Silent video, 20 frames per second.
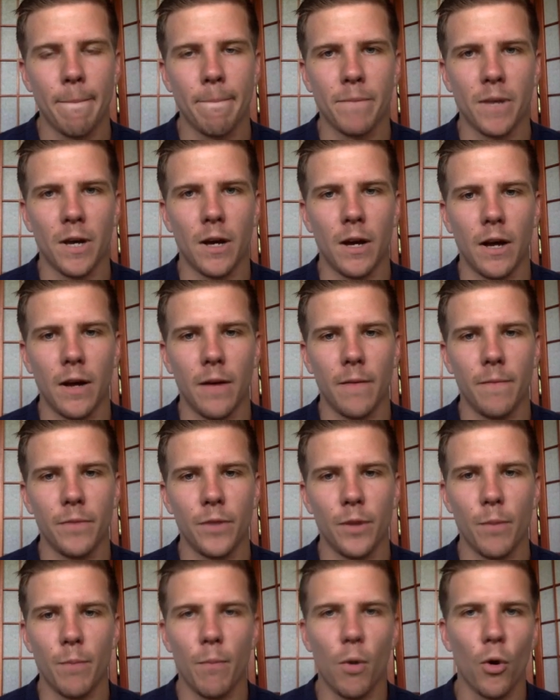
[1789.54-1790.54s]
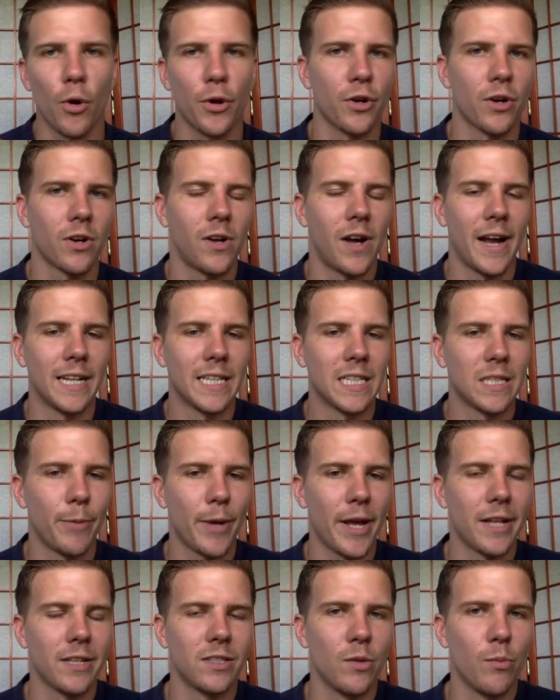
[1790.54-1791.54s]
the more your client
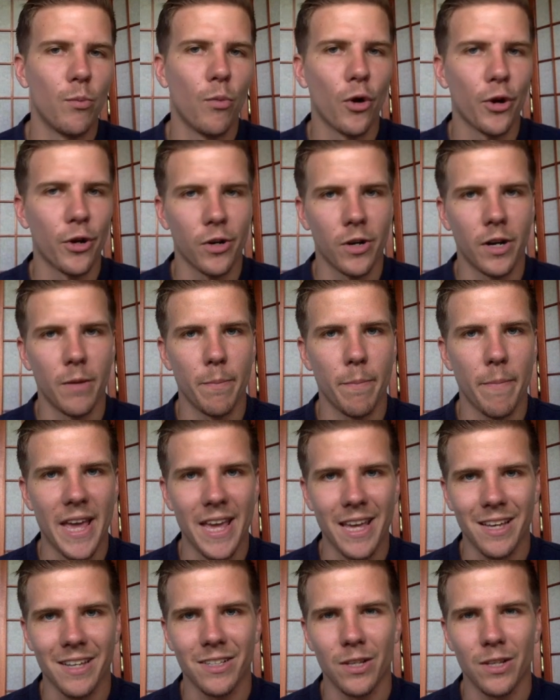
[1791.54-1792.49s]
spends, the more you're going to make.